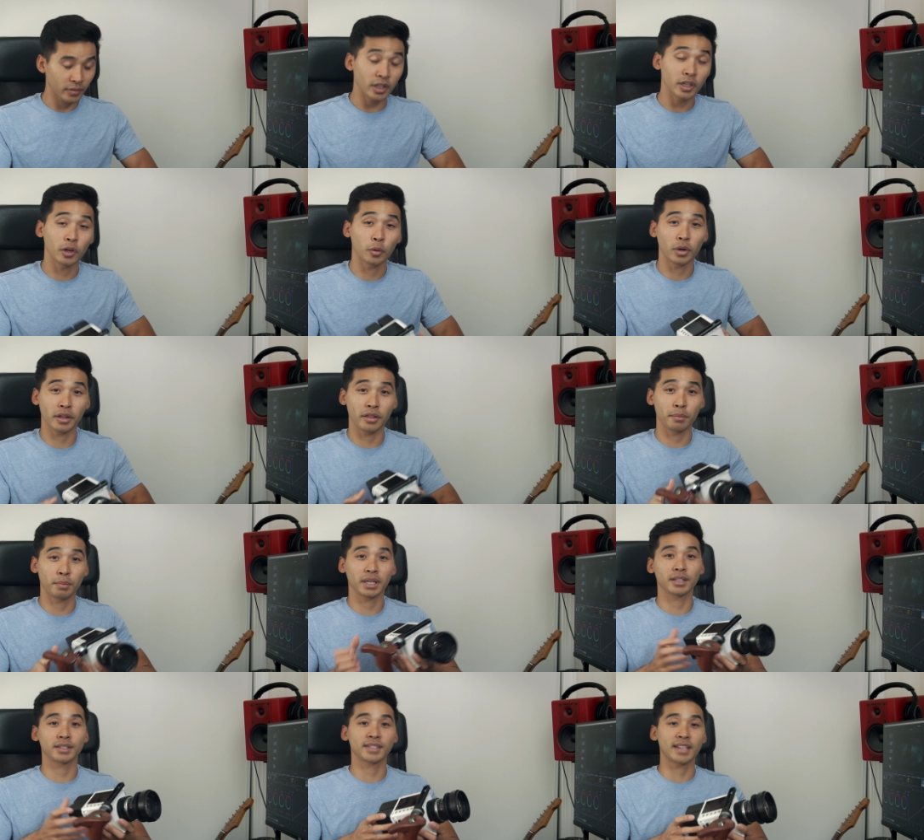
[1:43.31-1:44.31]
One of the
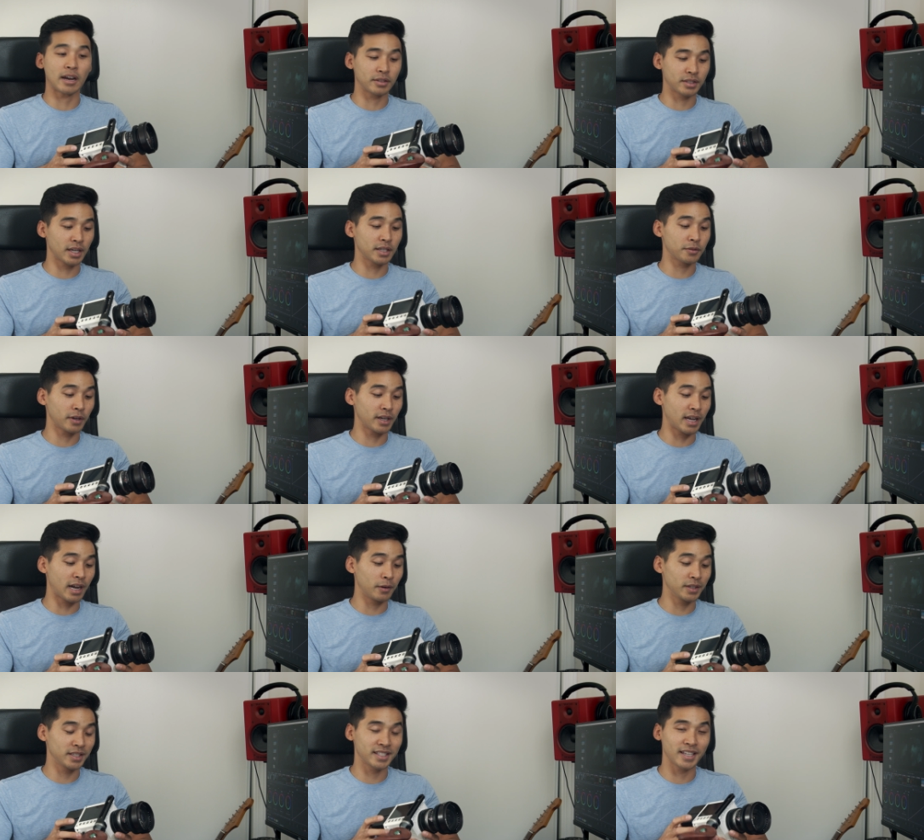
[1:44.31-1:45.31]
biggest downsides right
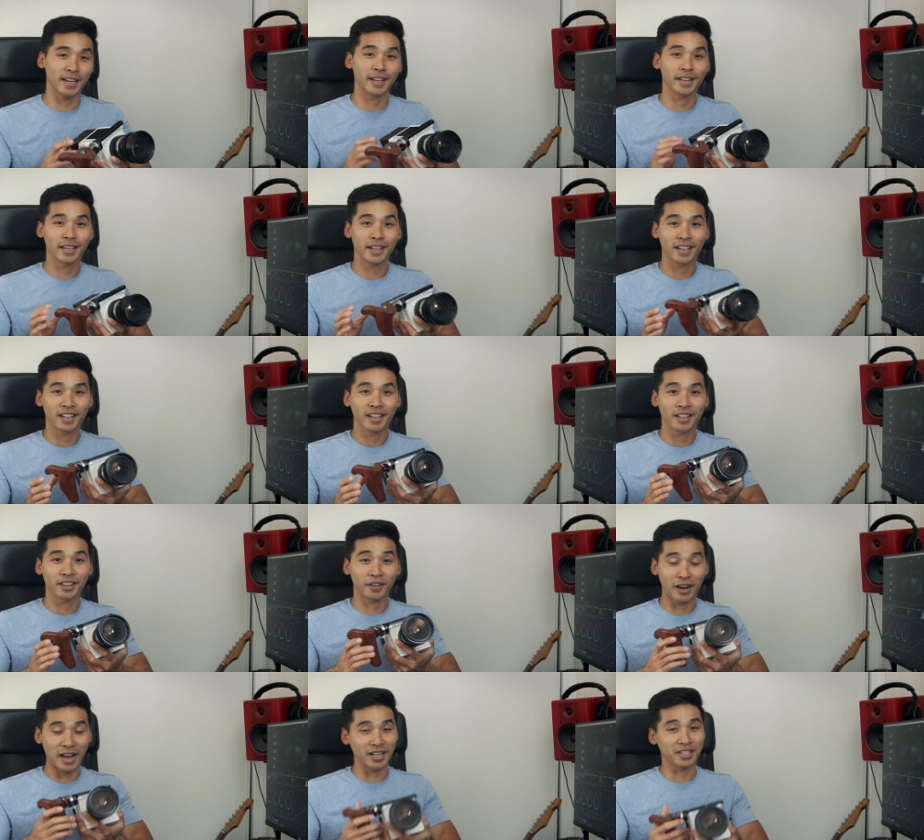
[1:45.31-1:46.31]
now is that
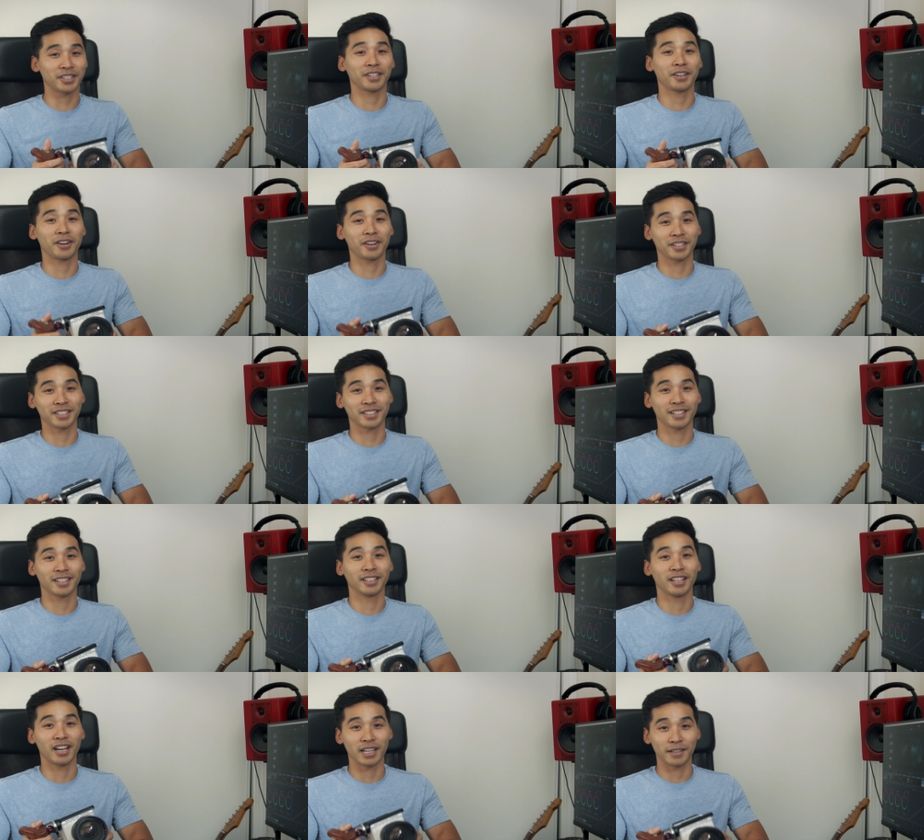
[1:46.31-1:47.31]
there actually aren't
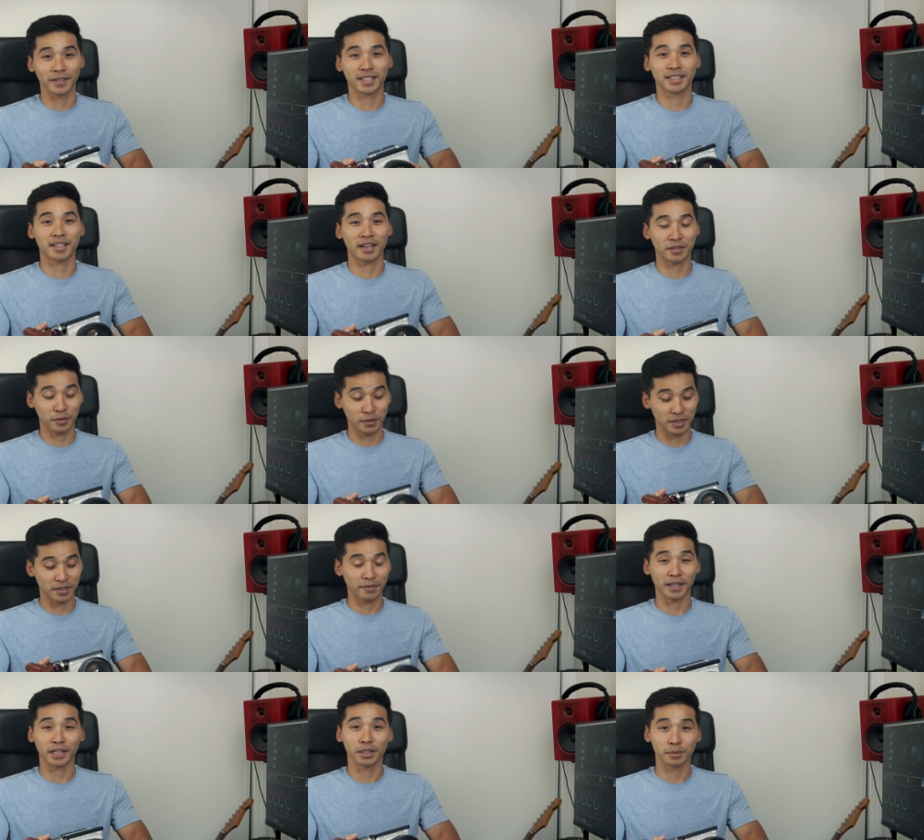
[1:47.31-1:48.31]
a lot of accessories
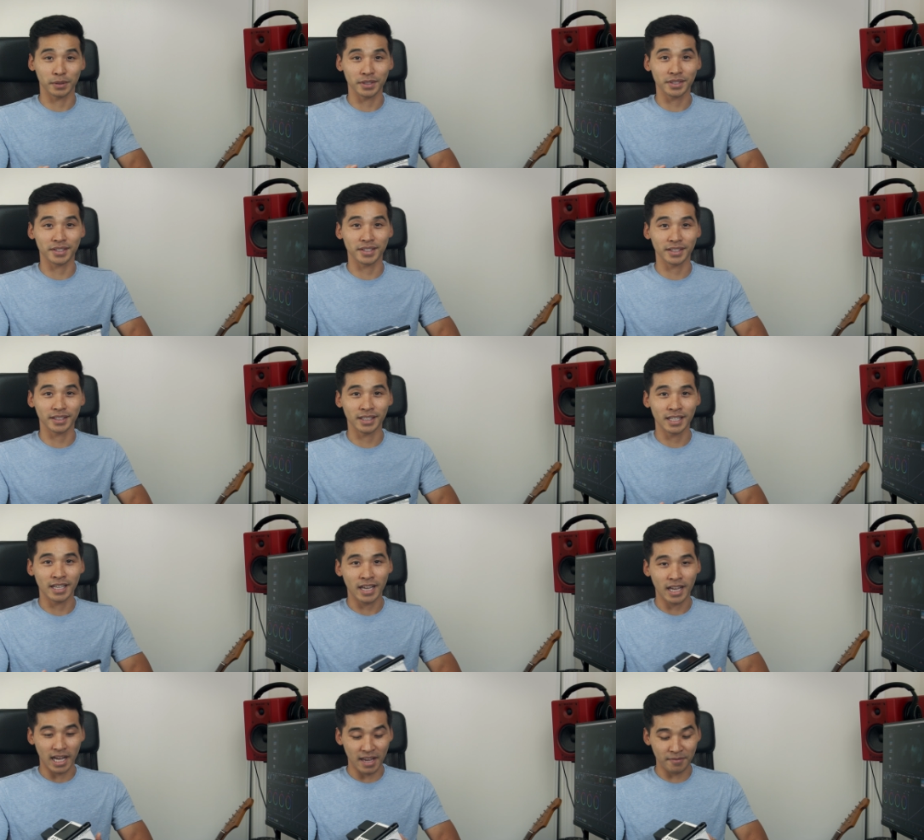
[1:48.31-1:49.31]
available still.
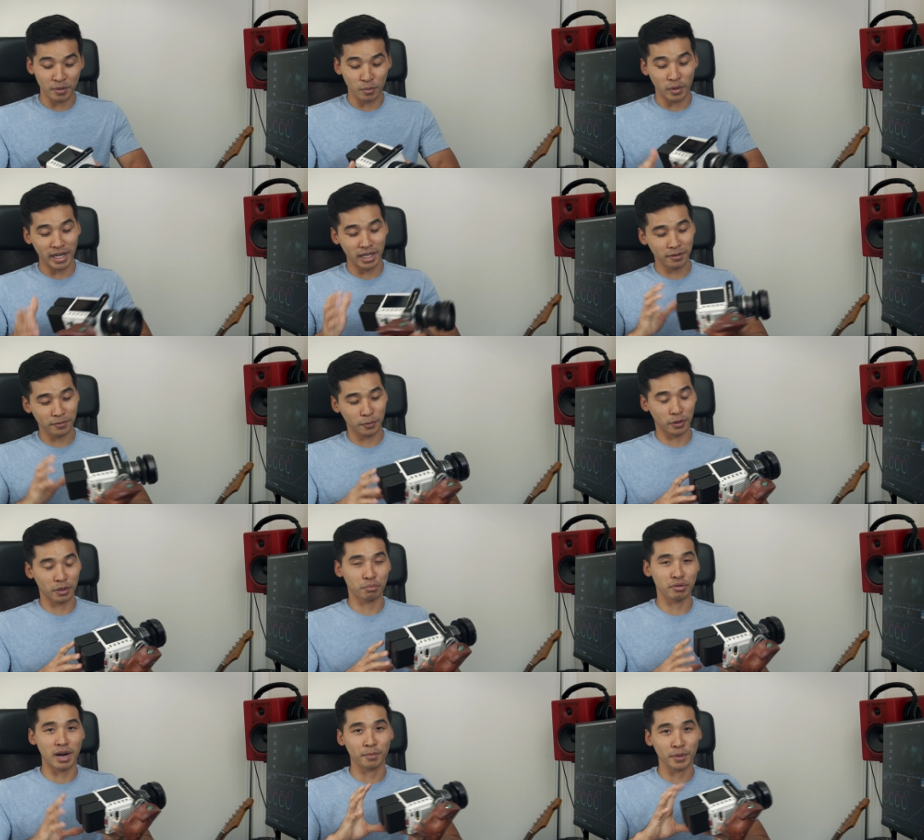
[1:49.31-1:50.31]
I've been waiting for a
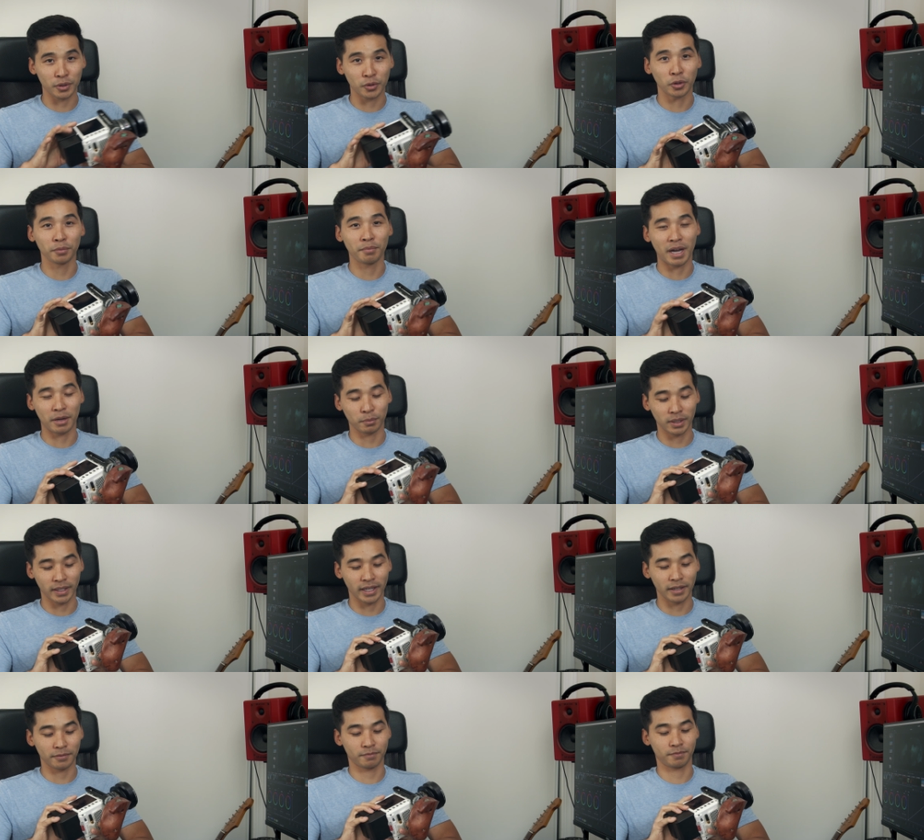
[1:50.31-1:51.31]
proper gold mount
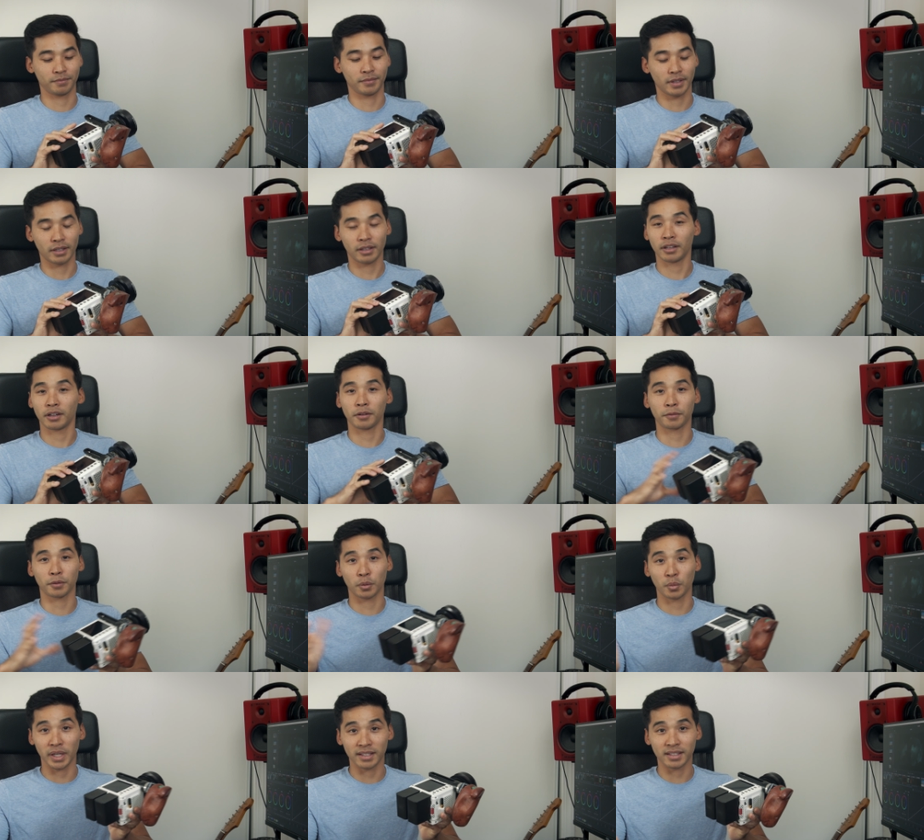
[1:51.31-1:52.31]
plate,
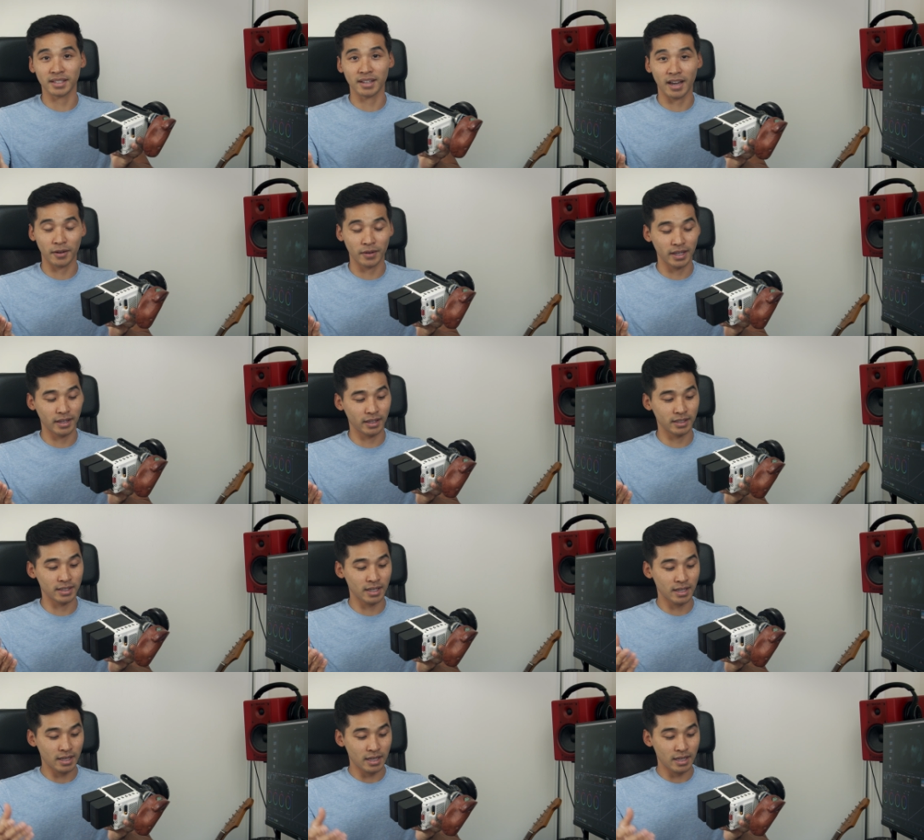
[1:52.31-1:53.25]
for weeks now, and